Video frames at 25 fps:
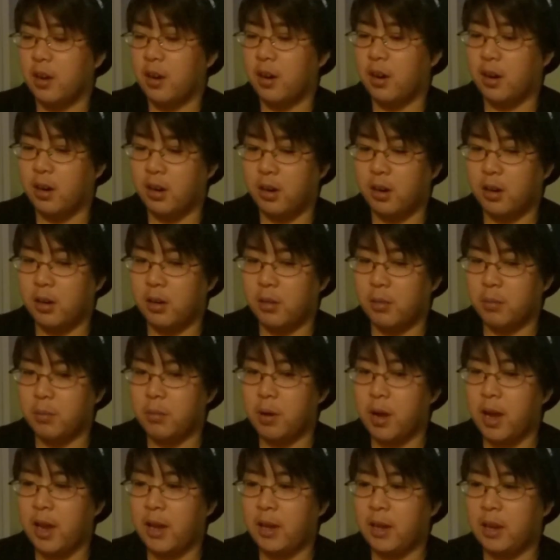
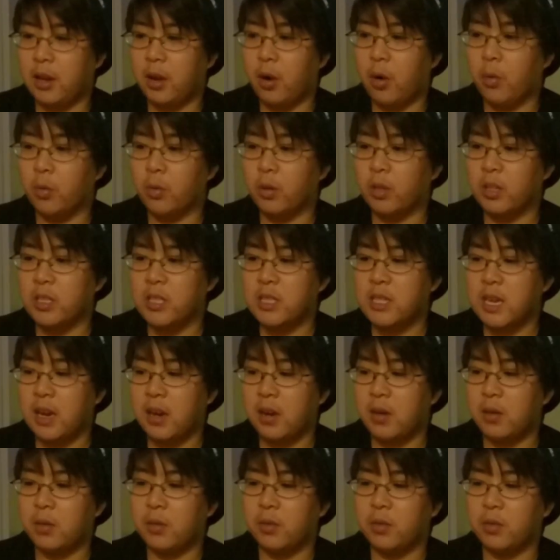And it only
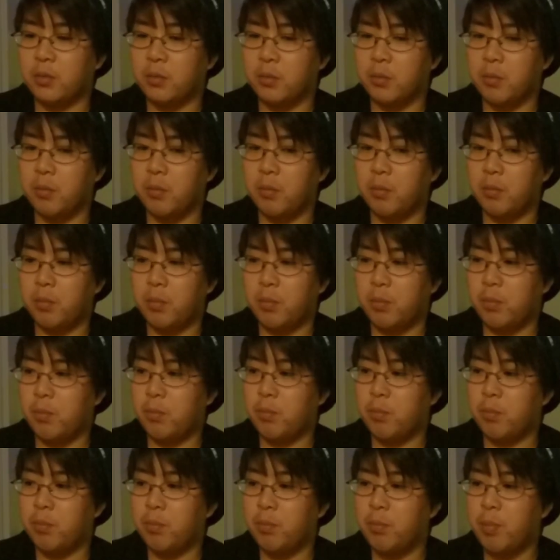sounds
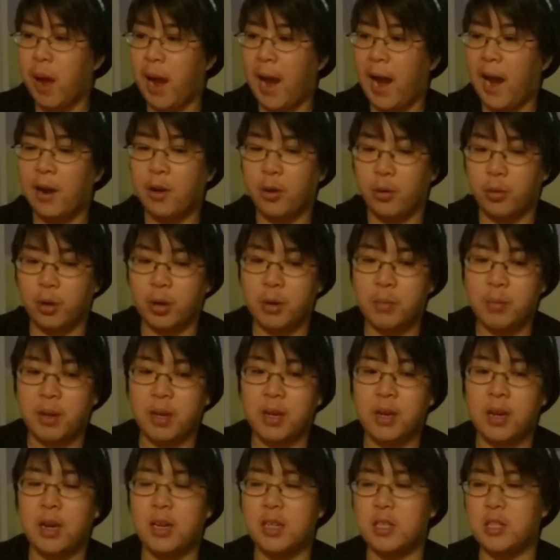bad only
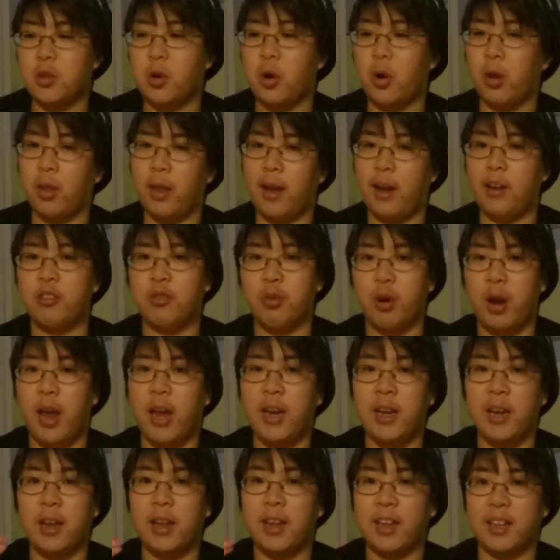because their lives were
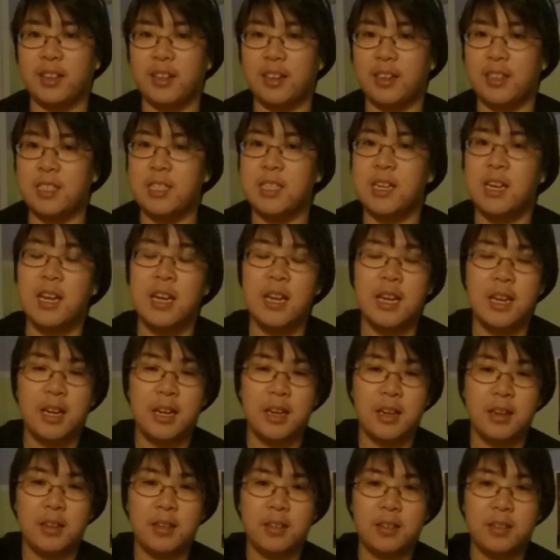ended like this.
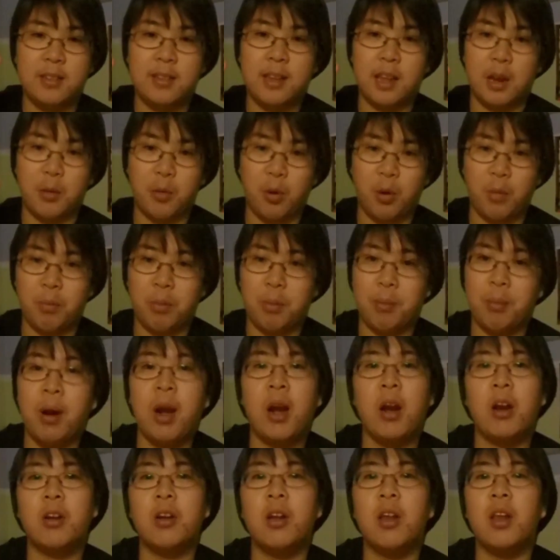They weren't
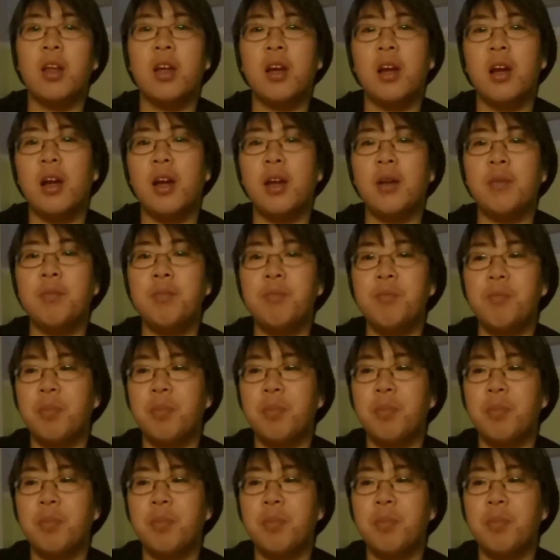preparing to die.